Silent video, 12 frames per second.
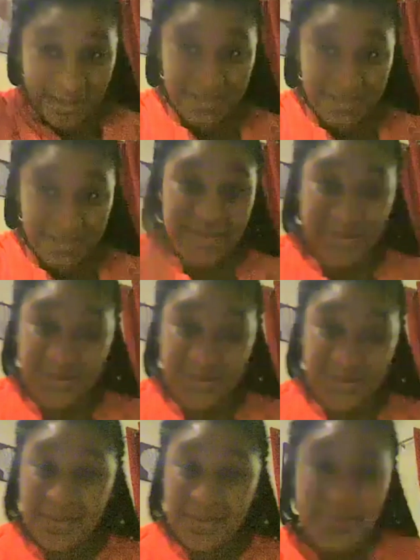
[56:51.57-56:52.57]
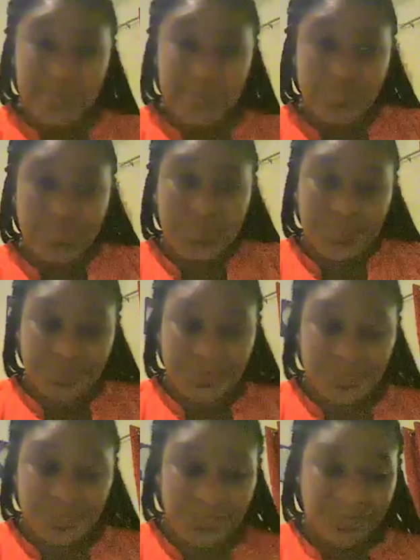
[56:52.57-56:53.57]
Once both of you
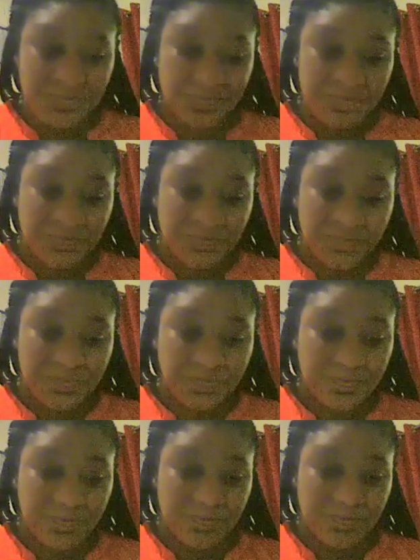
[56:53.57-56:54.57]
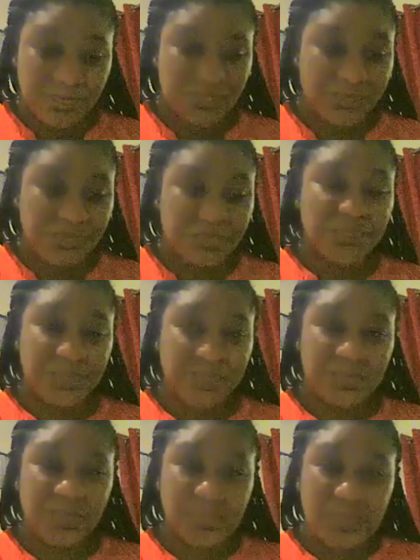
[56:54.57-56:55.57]
are willing.
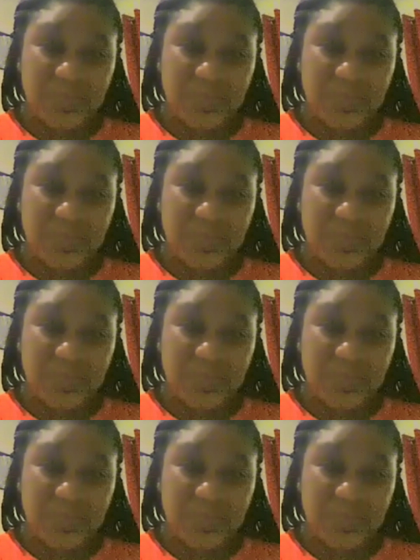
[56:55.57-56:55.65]
I